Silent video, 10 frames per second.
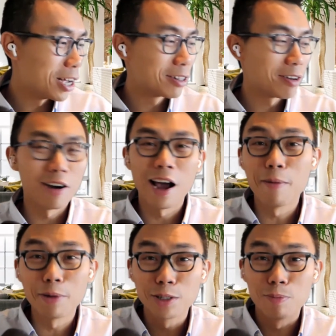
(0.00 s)
out there and how
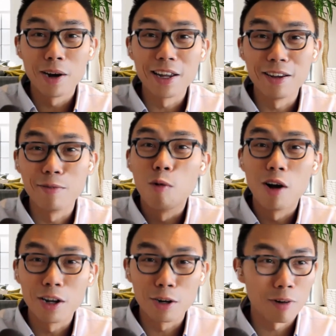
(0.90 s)
much money you
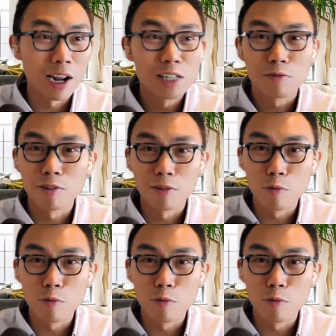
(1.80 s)
won in grants for